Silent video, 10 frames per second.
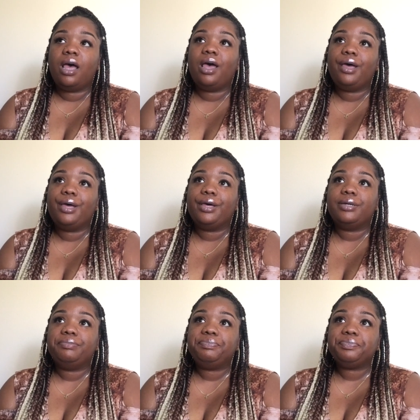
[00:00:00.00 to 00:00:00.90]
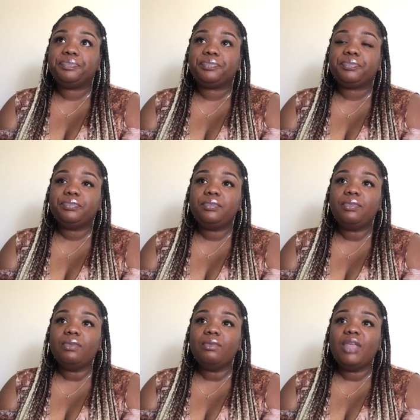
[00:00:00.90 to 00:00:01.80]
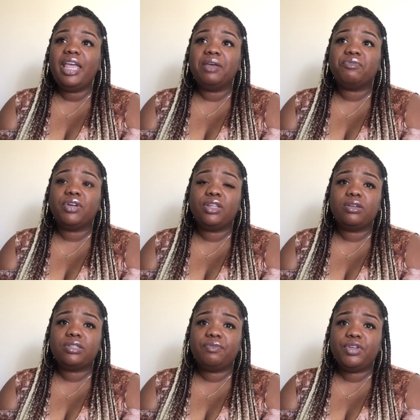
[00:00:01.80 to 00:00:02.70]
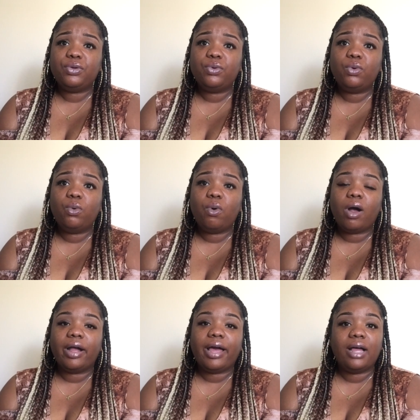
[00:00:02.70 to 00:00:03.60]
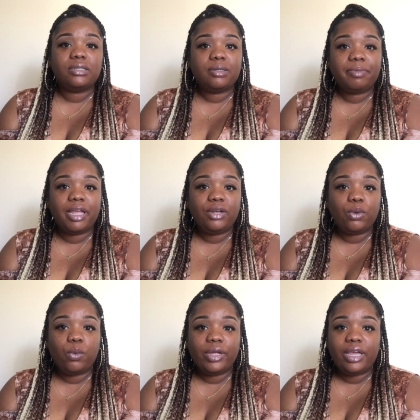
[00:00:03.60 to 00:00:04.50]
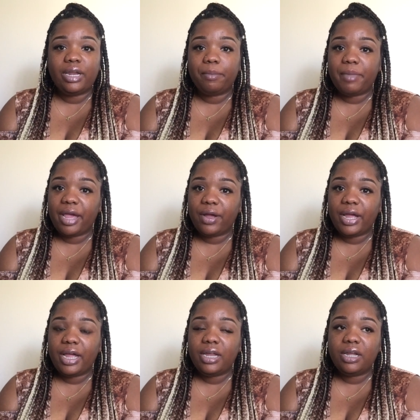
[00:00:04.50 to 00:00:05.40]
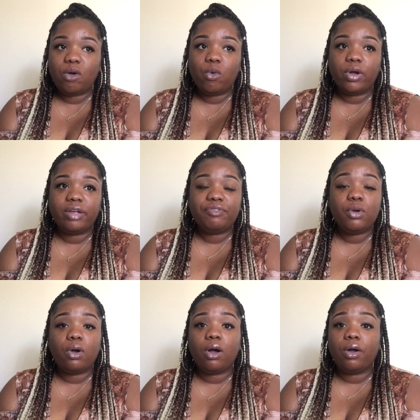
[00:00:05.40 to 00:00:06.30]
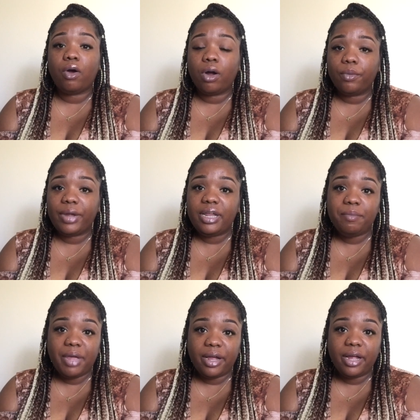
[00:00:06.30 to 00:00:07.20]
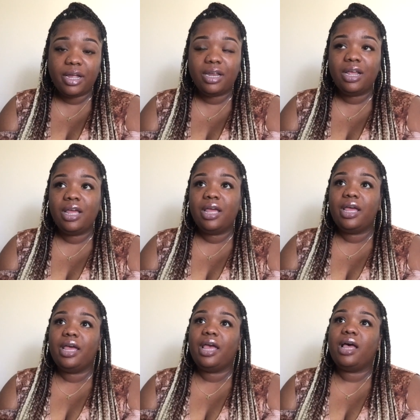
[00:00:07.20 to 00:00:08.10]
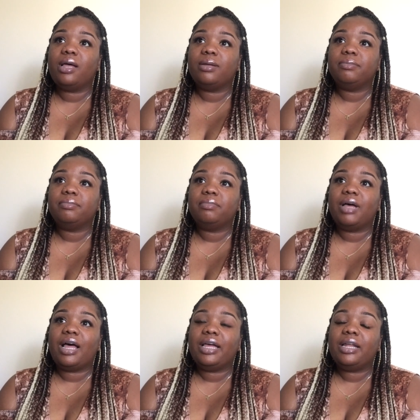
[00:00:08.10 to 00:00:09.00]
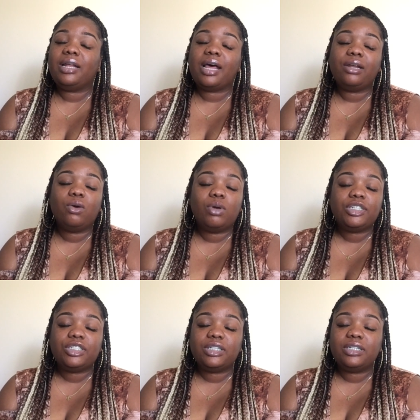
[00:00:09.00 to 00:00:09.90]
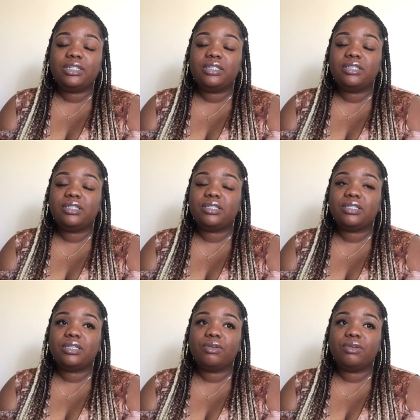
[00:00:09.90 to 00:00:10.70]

And for those of you who are contemplating on getting married, or if you are already married, I get a lot of questions